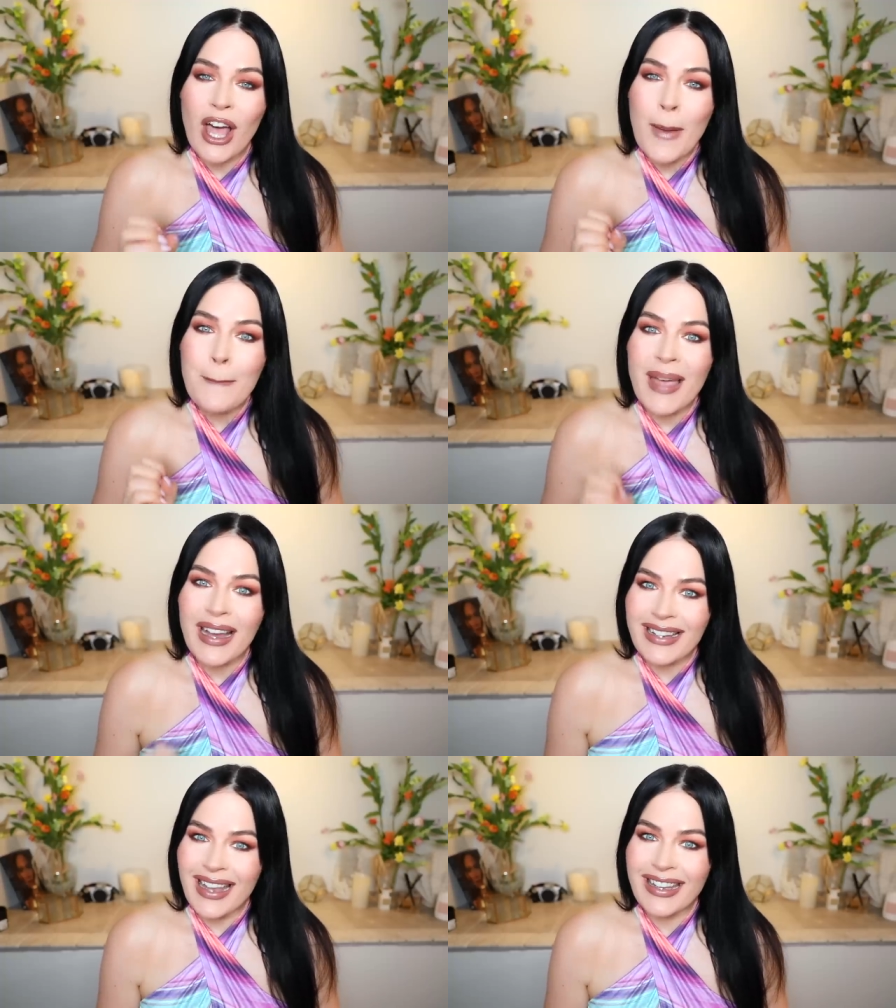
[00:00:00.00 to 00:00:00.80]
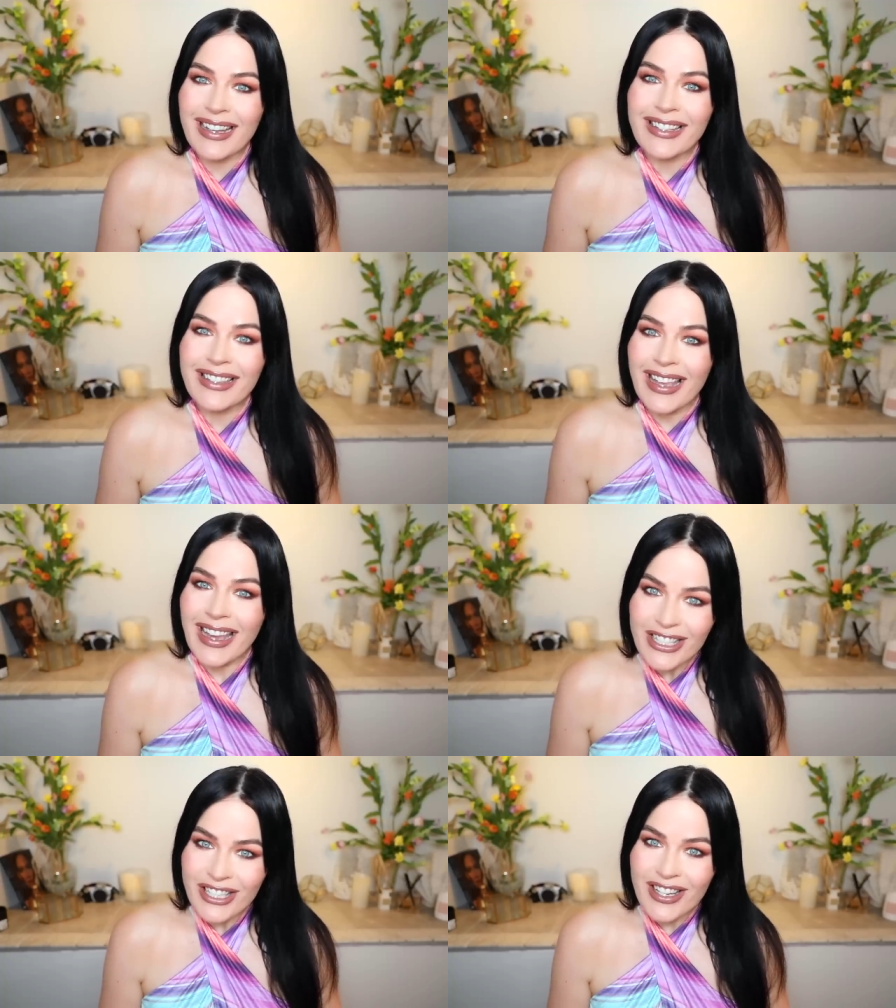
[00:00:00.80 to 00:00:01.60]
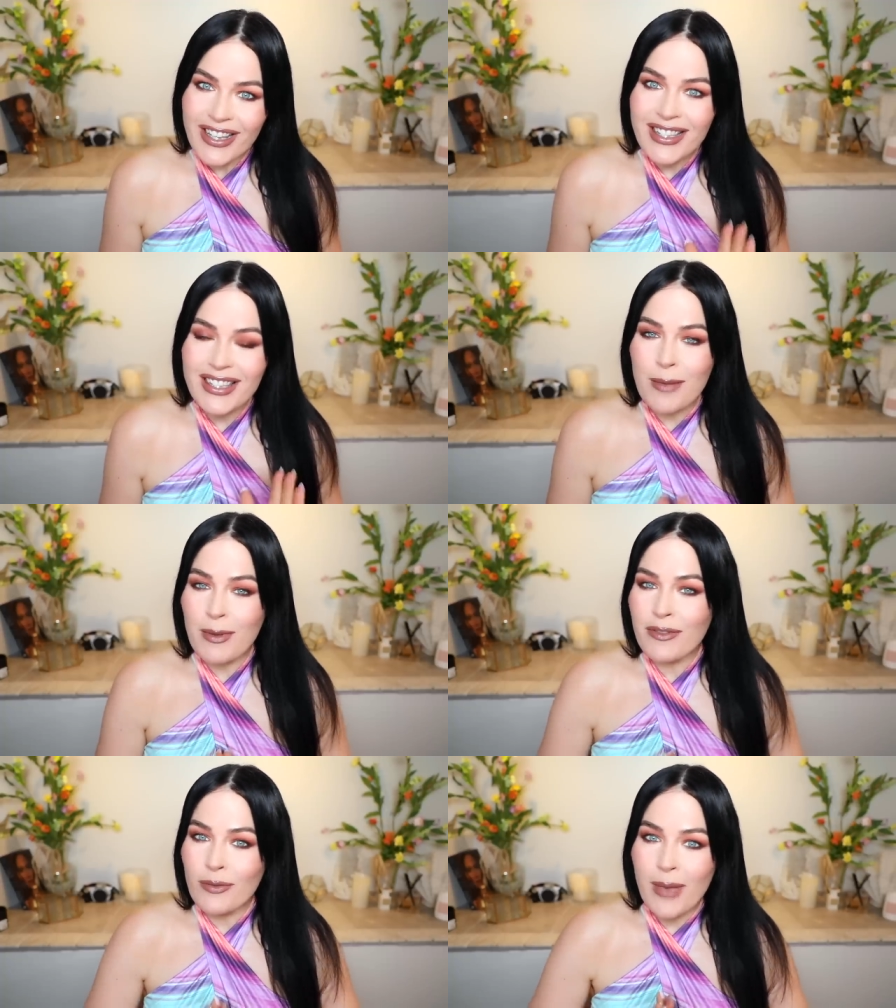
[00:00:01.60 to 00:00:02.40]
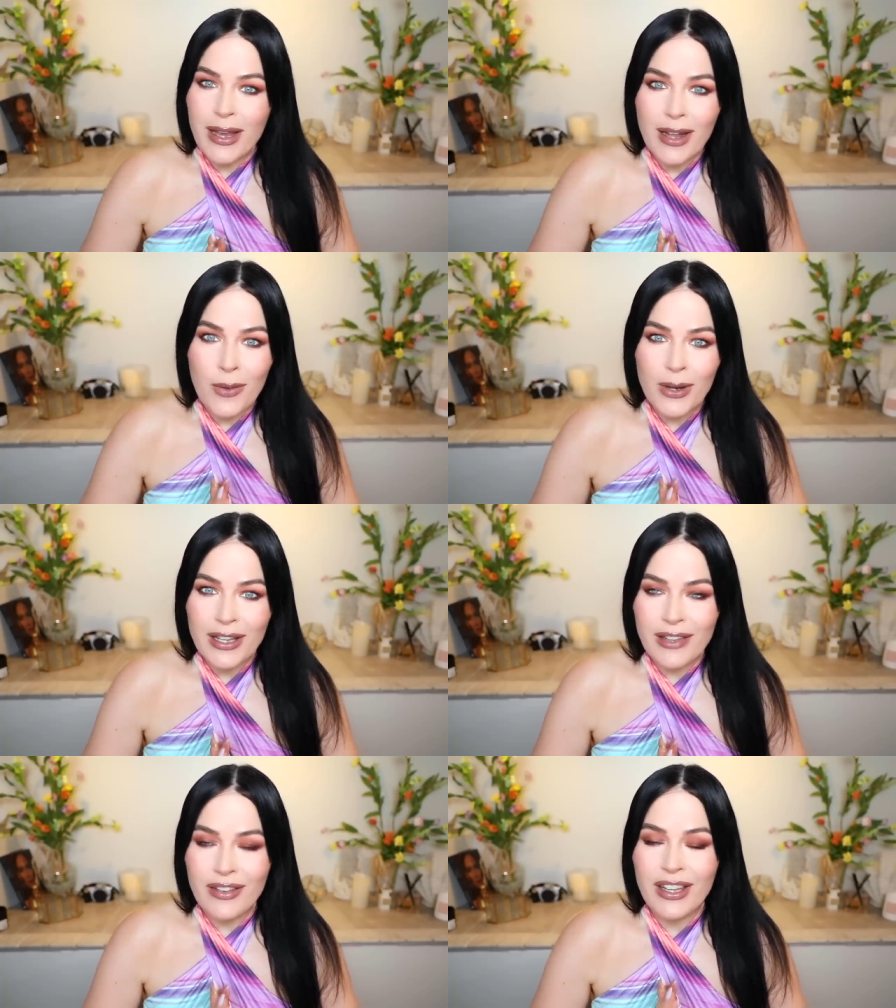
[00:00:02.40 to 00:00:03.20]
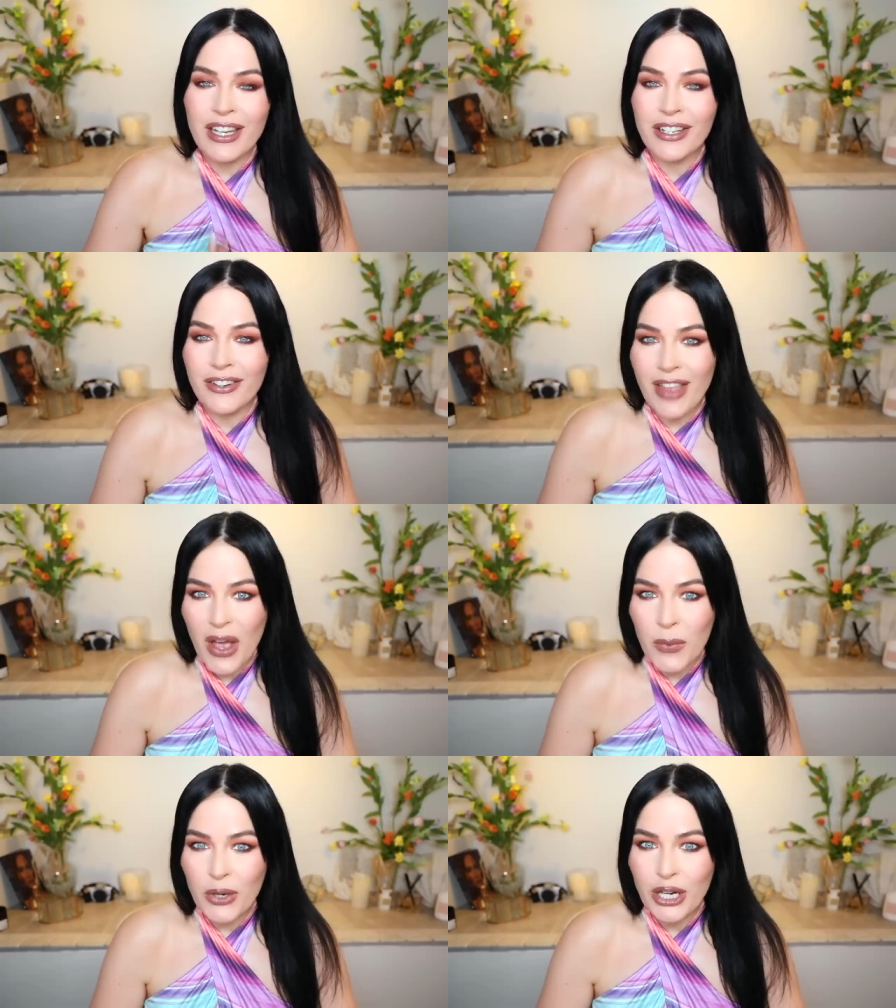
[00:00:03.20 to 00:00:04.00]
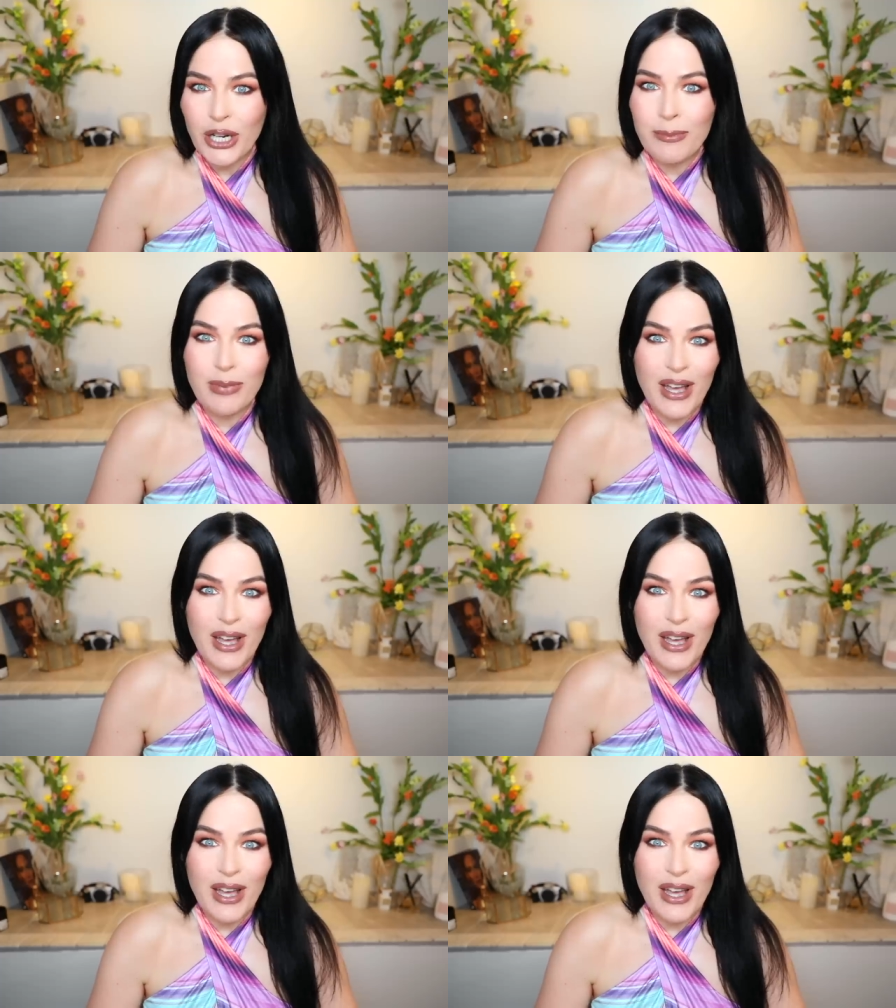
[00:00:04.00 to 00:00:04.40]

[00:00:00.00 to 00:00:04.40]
magnetic lashes. Some of you might not want to even hear that word,